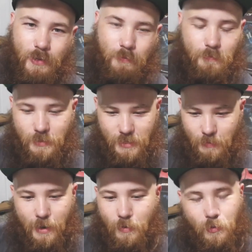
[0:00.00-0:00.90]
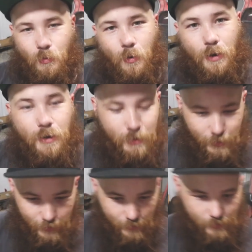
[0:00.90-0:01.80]
That's not how it would work.
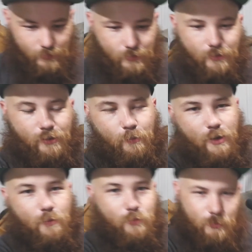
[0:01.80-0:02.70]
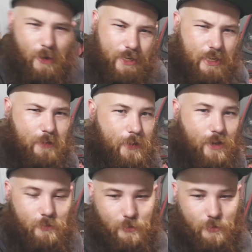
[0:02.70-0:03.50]
I mean, she might kick me out.